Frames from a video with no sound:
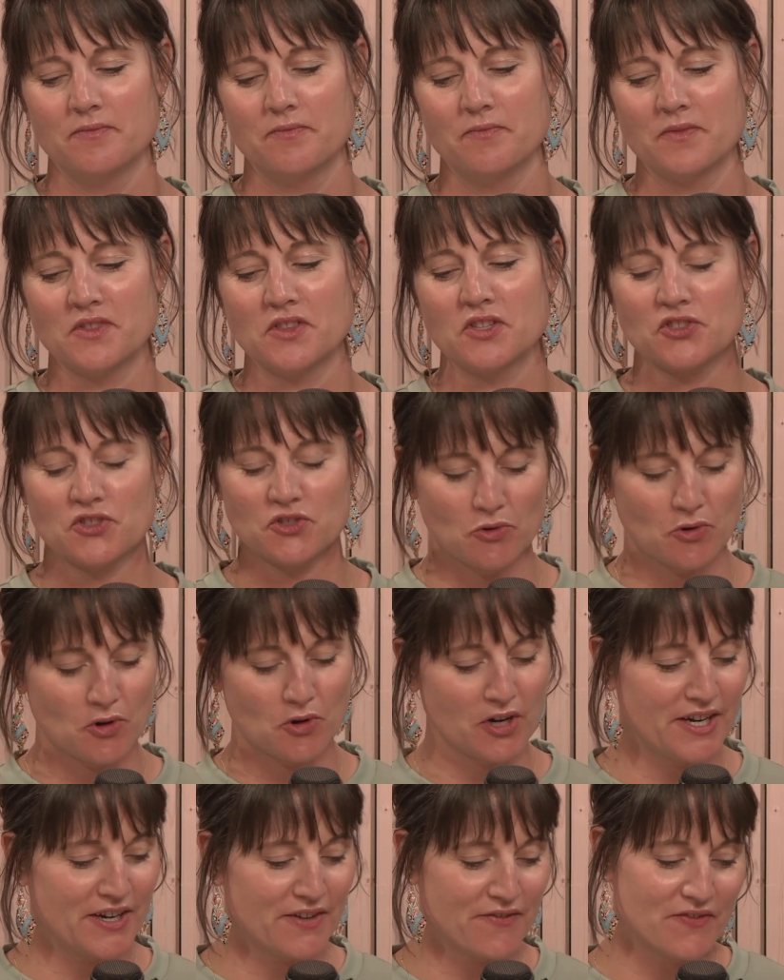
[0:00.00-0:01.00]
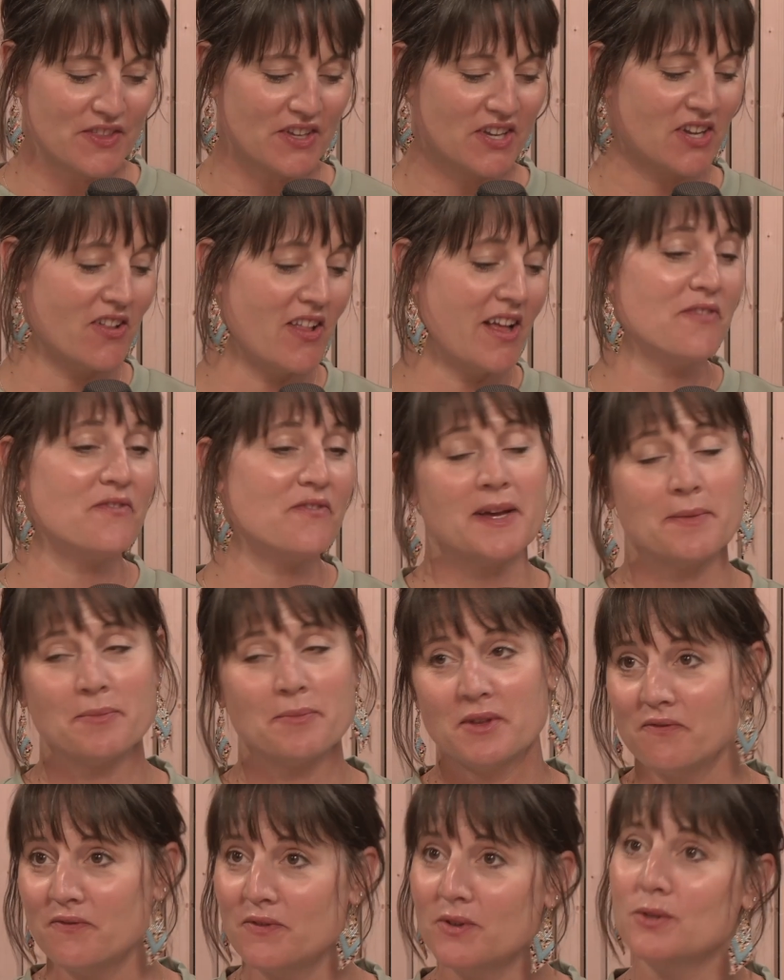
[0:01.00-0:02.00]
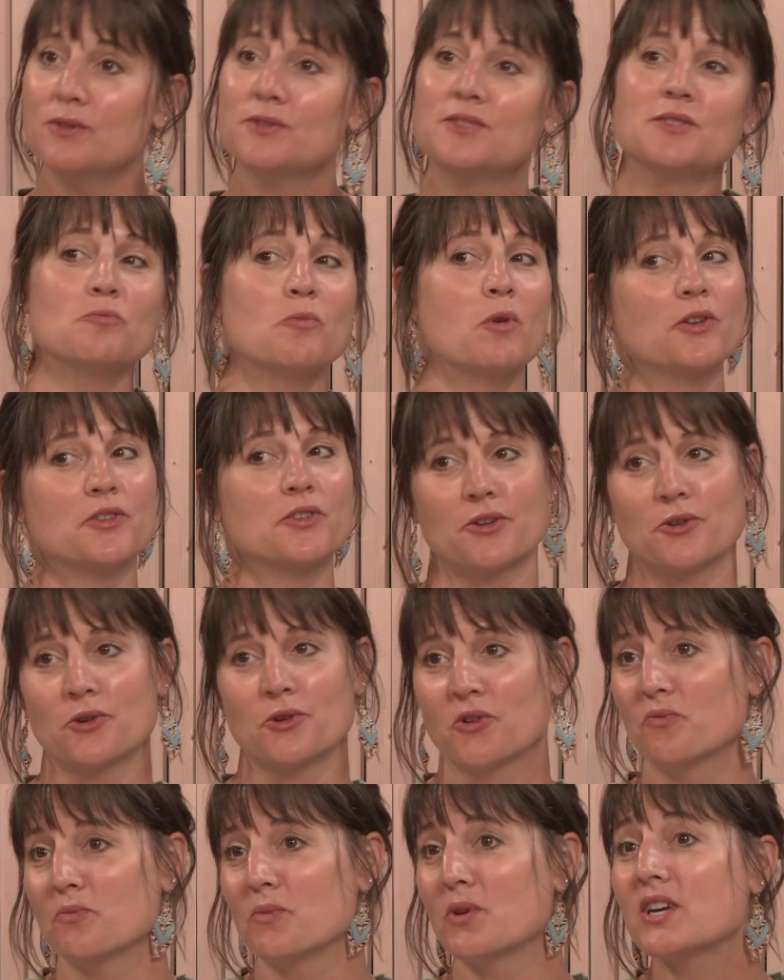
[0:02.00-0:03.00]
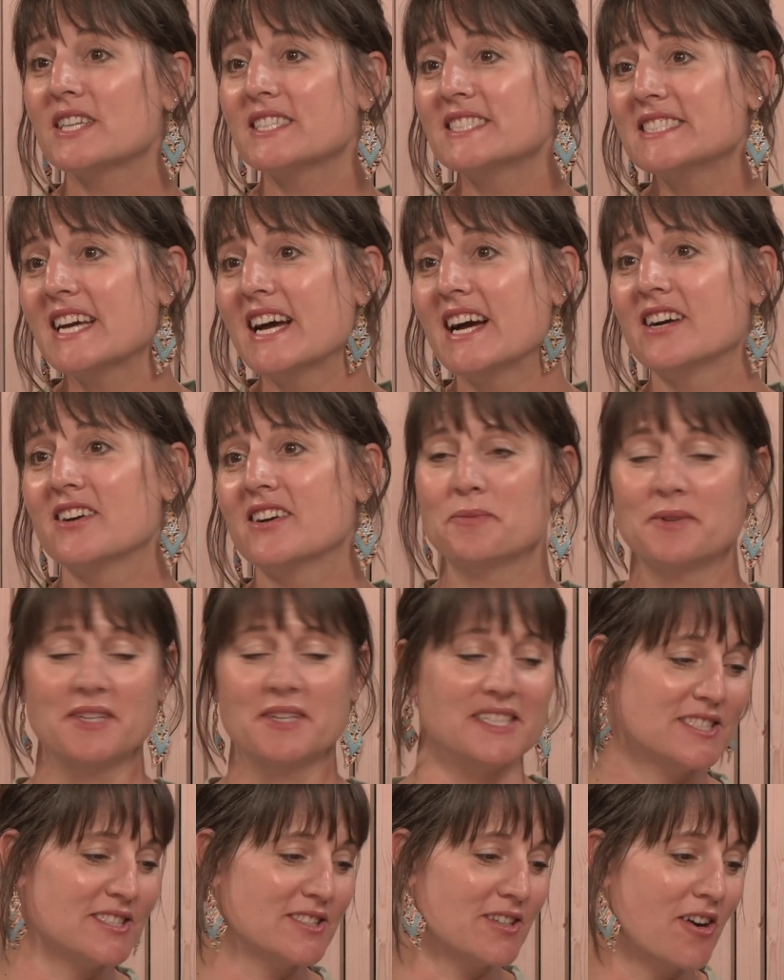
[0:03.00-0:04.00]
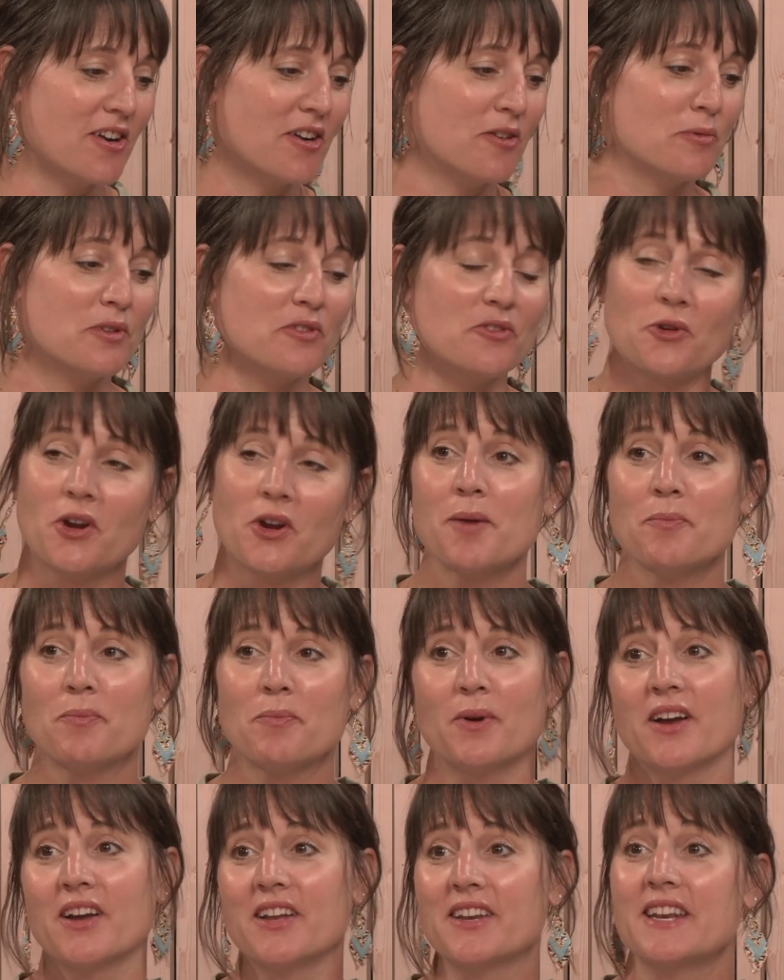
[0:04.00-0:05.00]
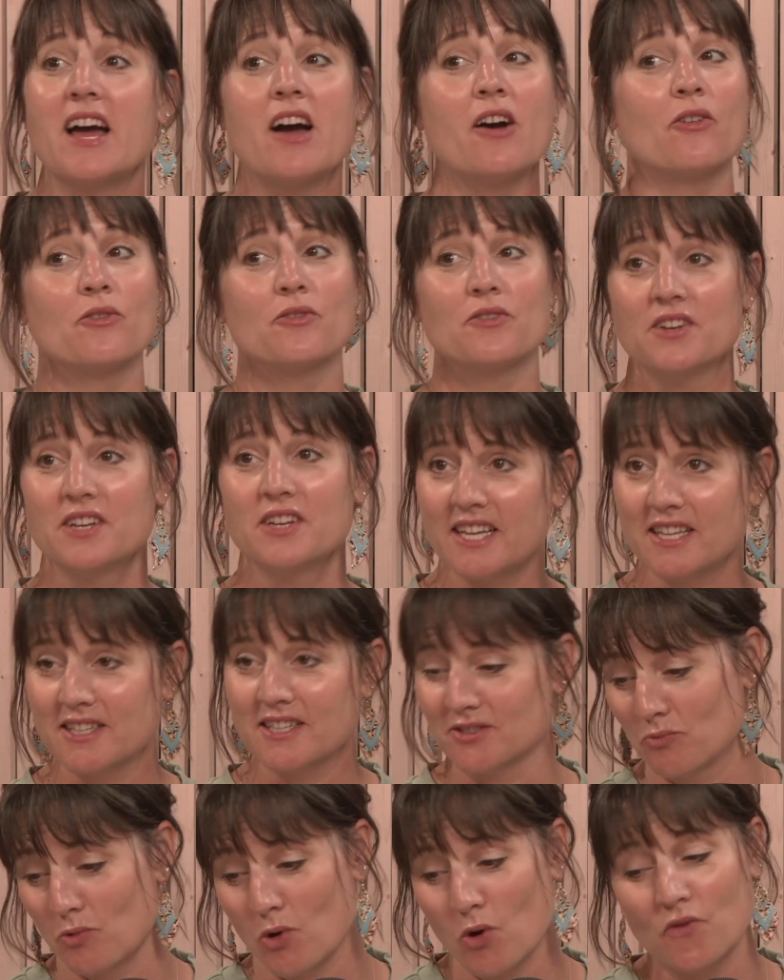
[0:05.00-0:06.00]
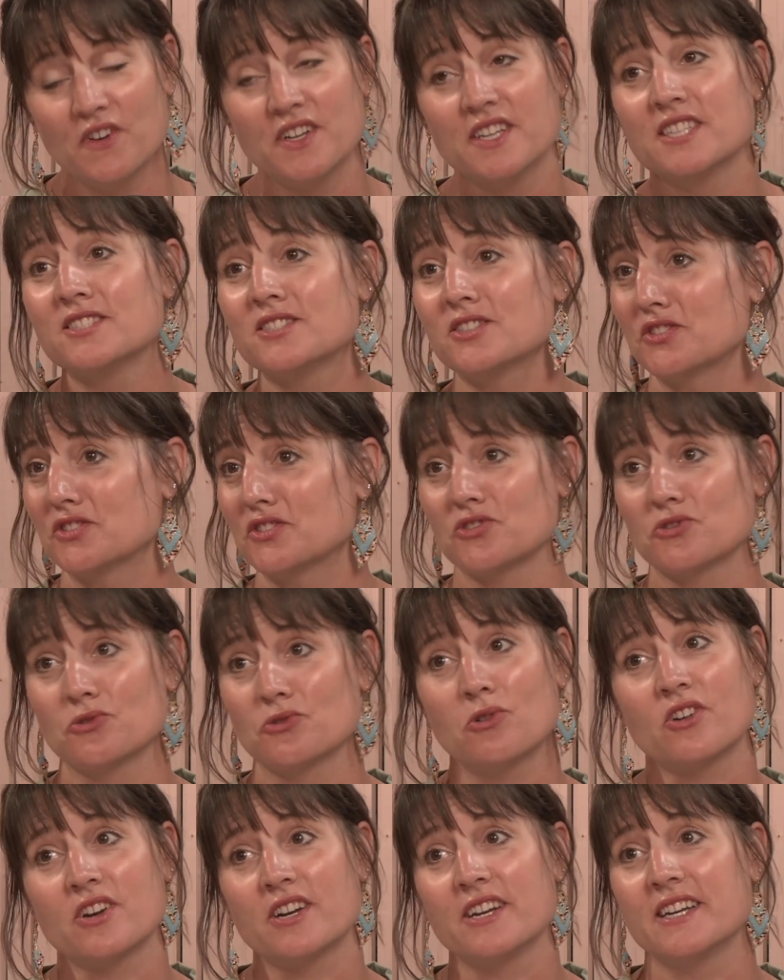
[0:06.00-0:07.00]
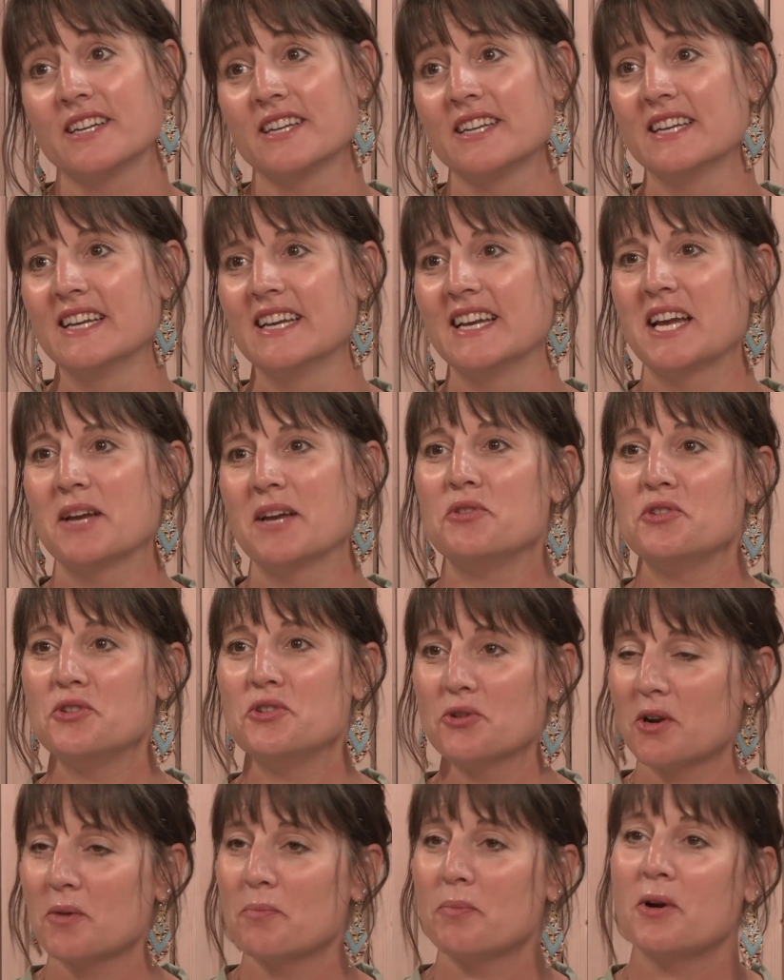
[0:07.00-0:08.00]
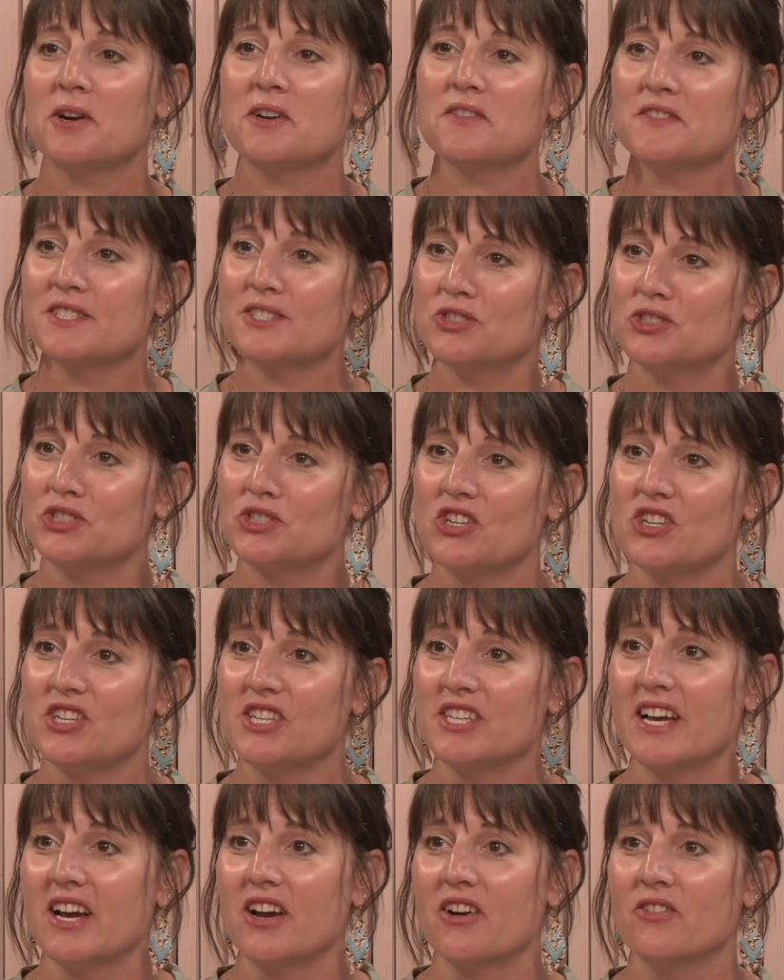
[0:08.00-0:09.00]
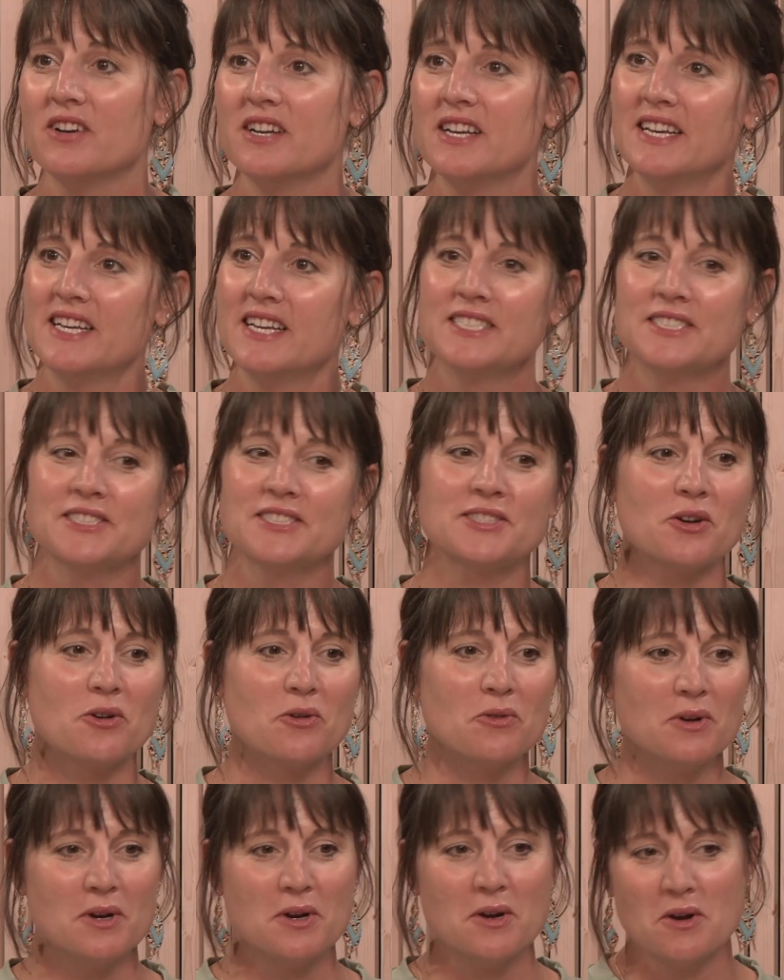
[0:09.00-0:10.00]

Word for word: in the story of the Klein family foods and Walnut Grove Mercantile, I mean, it started with Grandpa, and now Nick is woven into the story. Yeah, I mean, you're a part of this journey now. So,